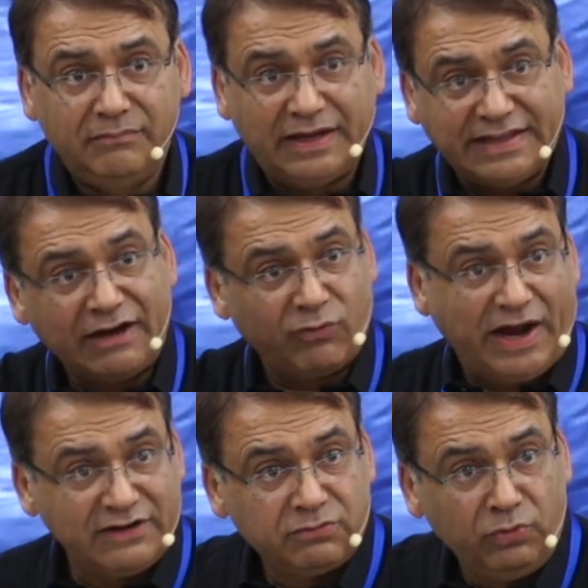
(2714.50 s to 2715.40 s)
by that
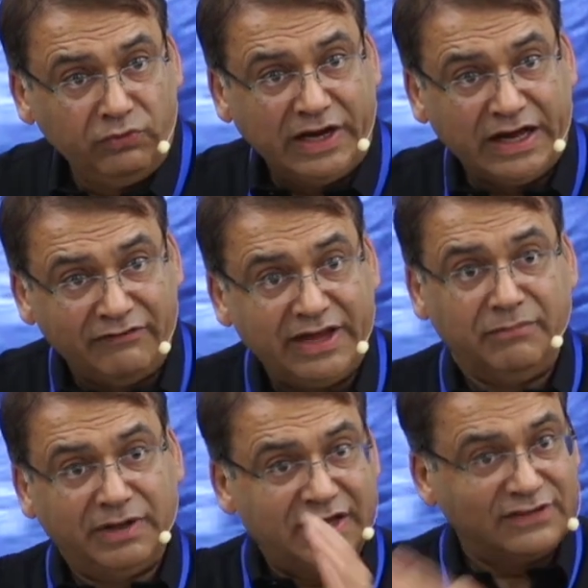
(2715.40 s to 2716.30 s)
why it's moving
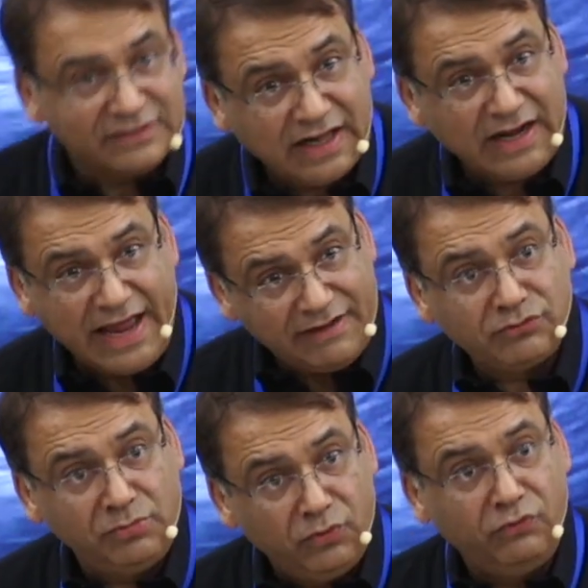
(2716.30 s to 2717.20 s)
away, because it's going to
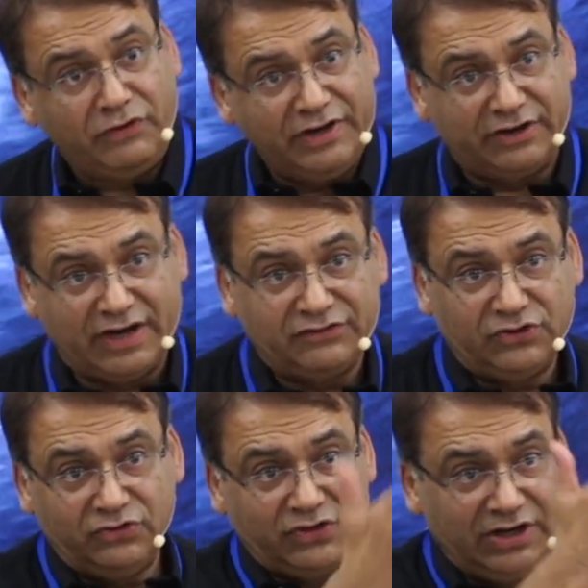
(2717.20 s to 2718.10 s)
have to move away.
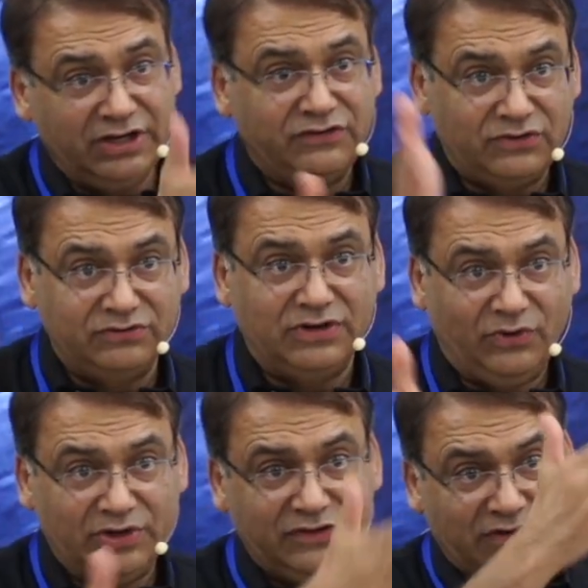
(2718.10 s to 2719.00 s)
Transducer needs to
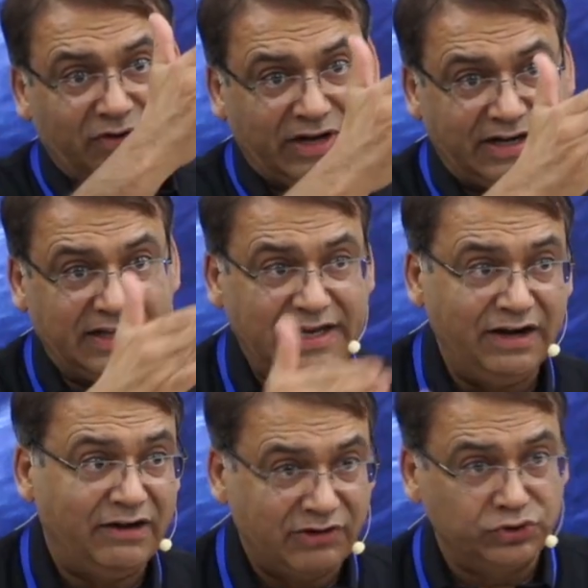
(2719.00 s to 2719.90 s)
only look at the
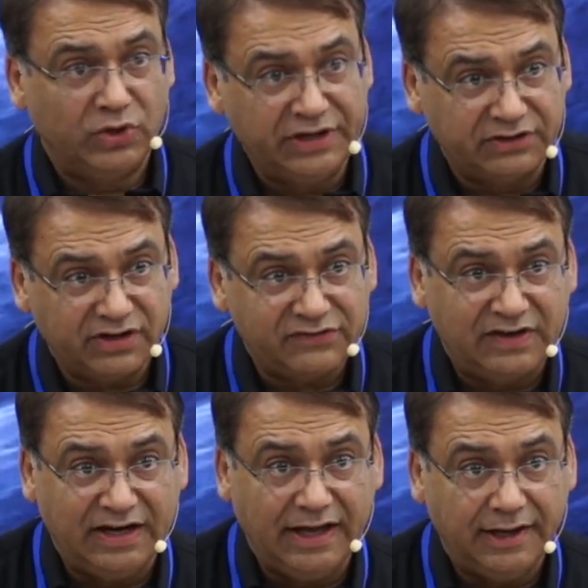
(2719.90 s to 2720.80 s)
area what you are
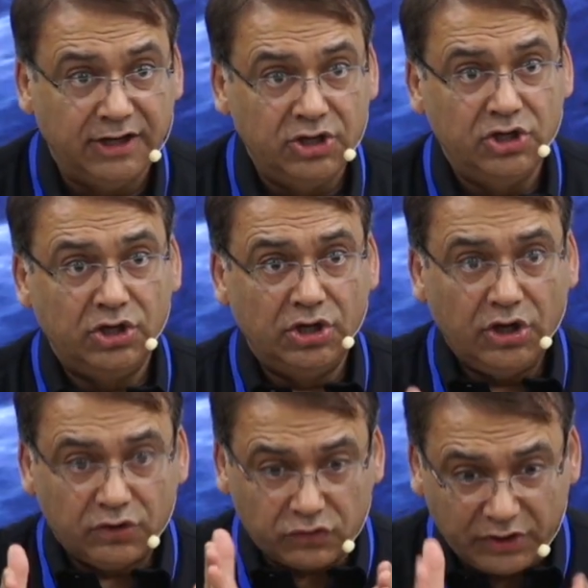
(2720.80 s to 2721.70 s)
interested in.
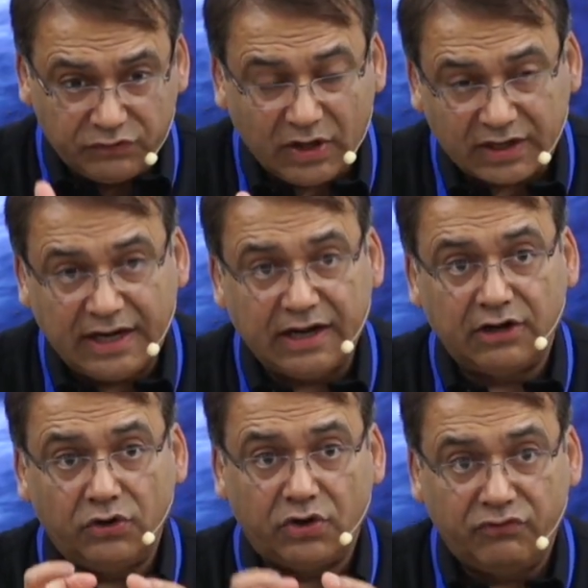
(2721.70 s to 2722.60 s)
So if you're going to
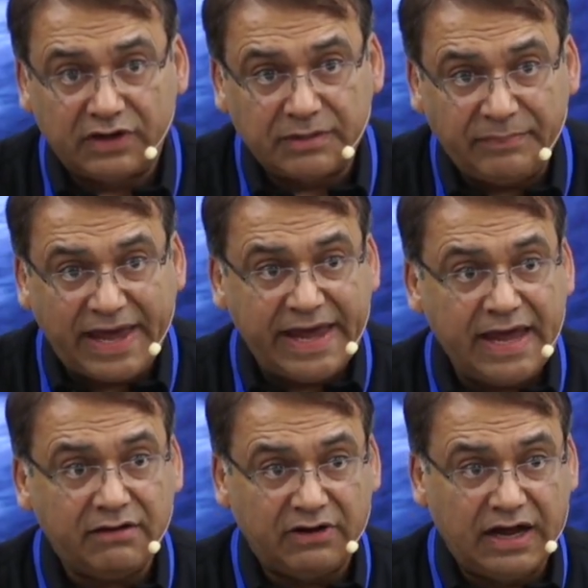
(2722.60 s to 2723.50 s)
look for the
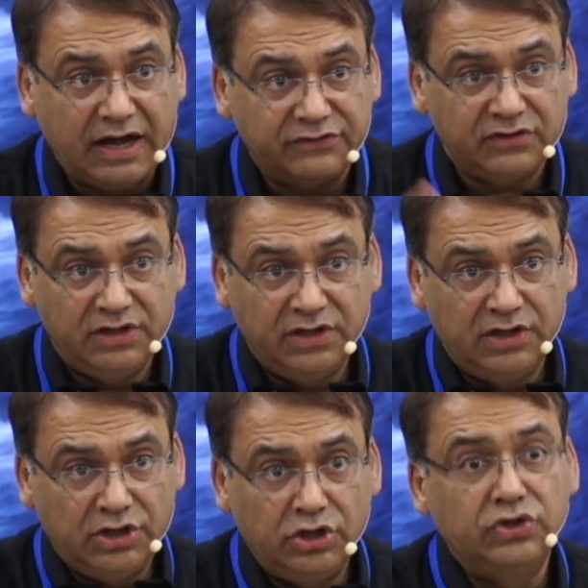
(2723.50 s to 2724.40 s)
pancreas,
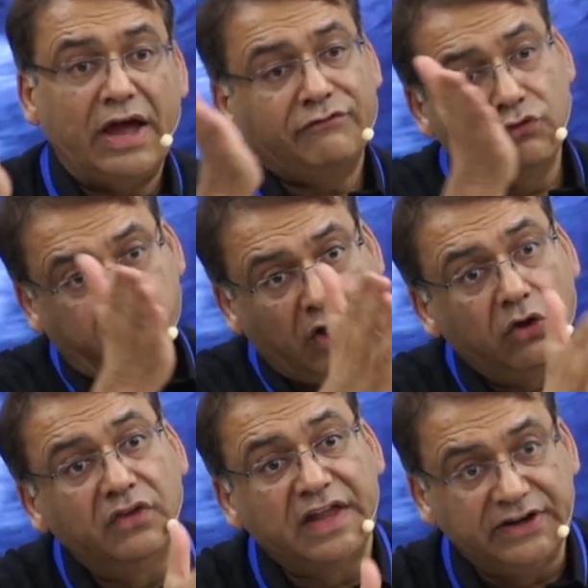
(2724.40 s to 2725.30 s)
you have to
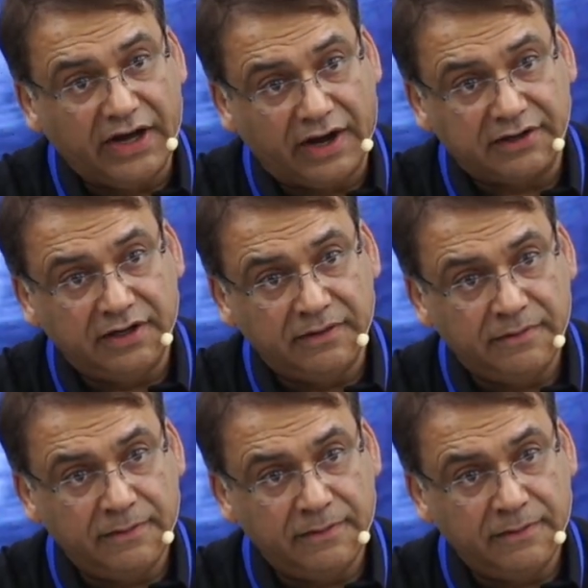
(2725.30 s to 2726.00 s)
follow the duct.